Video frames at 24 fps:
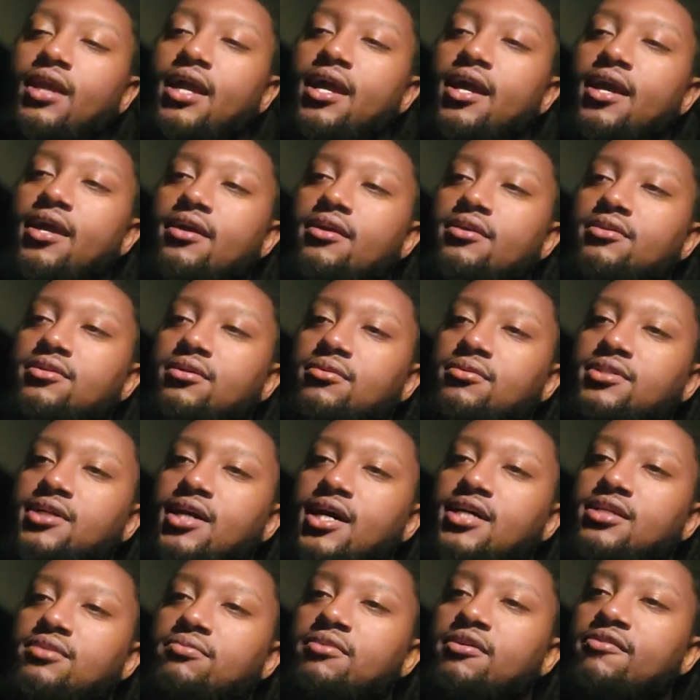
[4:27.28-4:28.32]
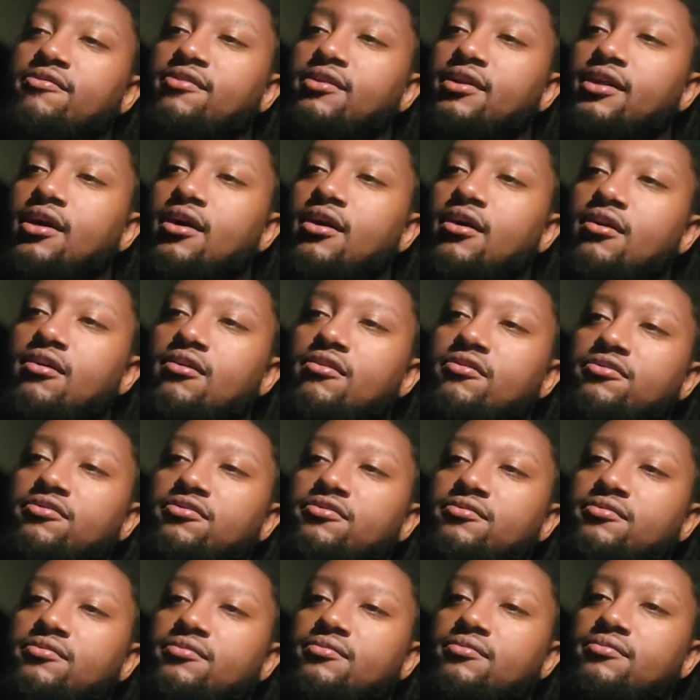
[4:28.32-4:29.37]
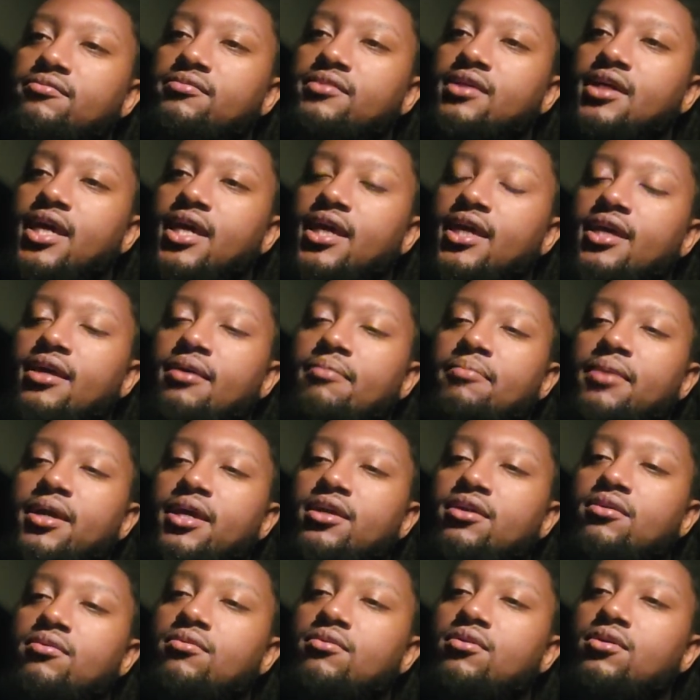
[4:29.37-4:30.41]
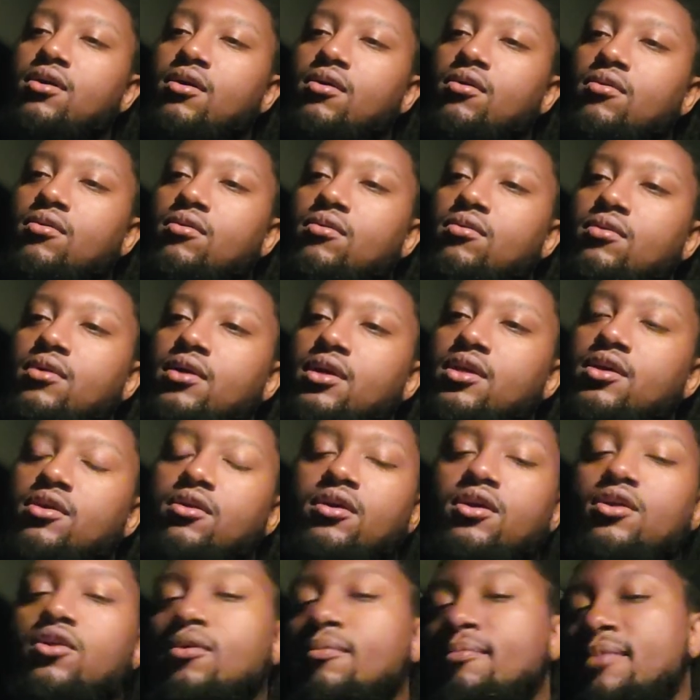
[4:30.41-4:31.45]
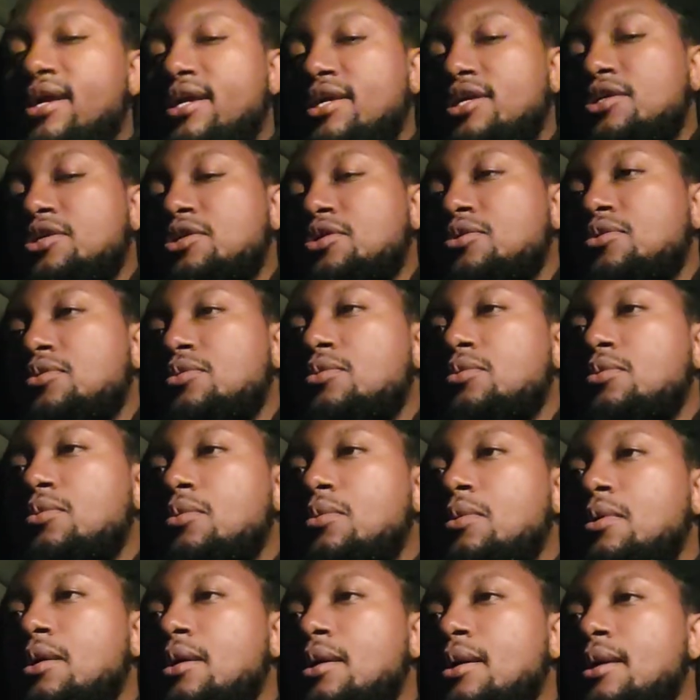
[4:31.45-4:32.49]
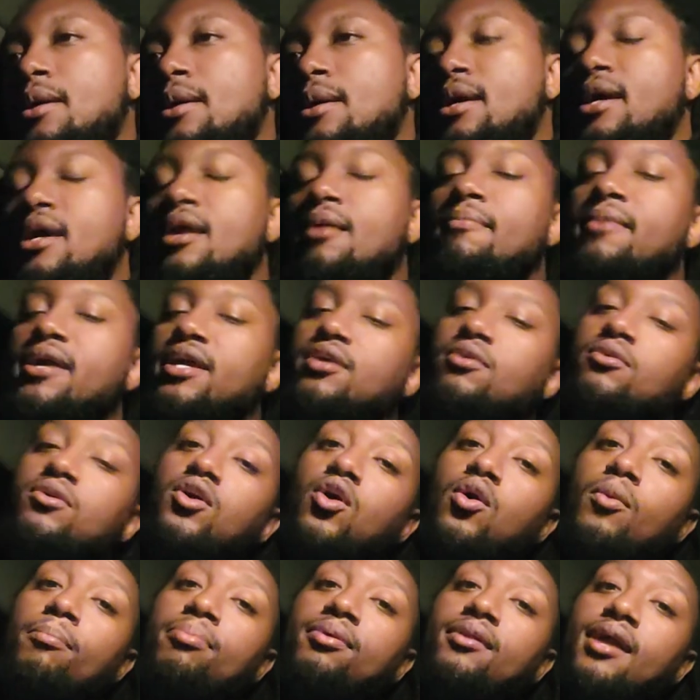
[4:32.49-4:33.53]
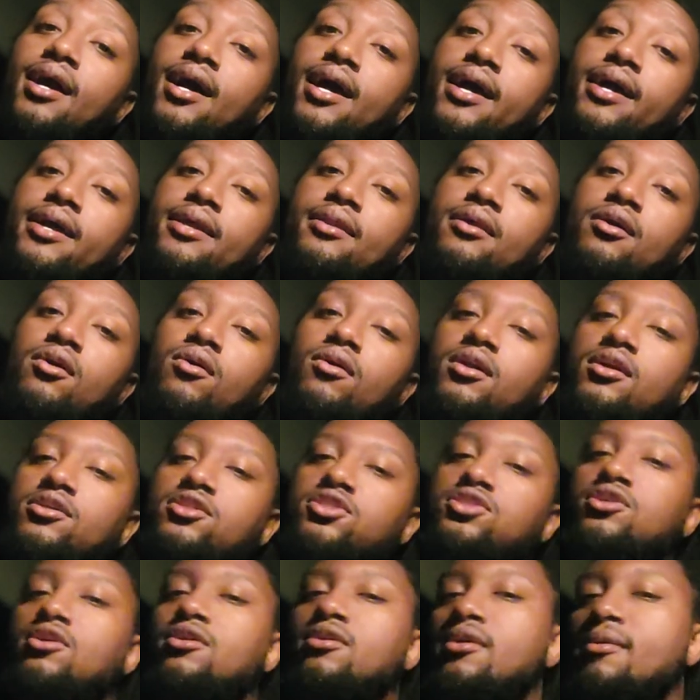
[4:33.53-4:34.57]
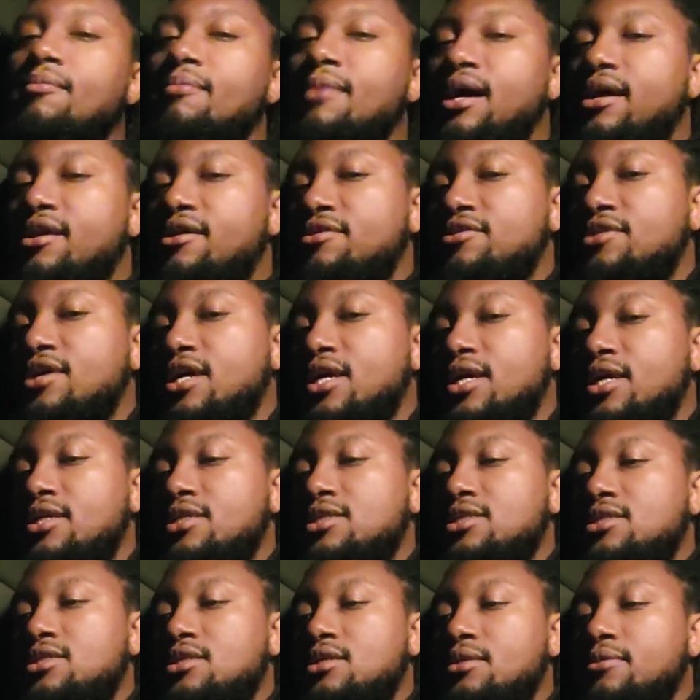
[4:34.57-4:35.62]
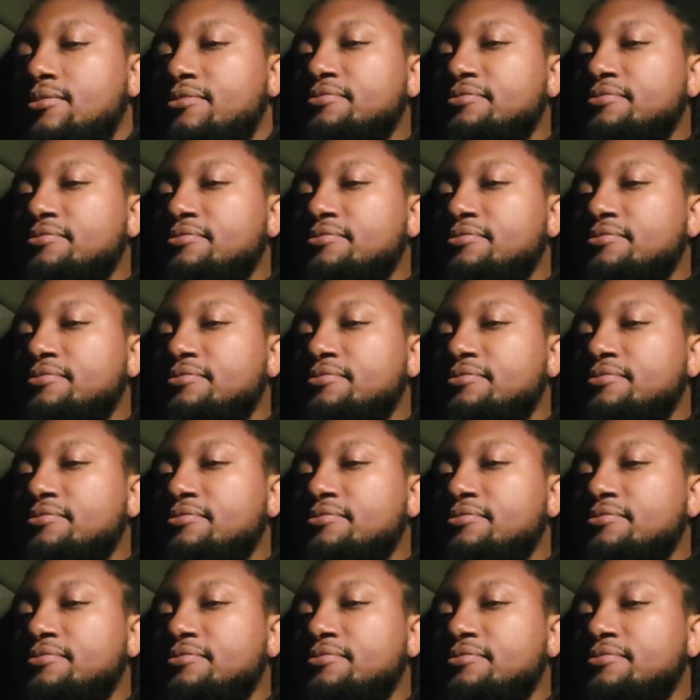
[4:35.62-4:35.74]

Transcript: And sometimes with love, it can make you go, it'll make you go blind on a certain amount of things.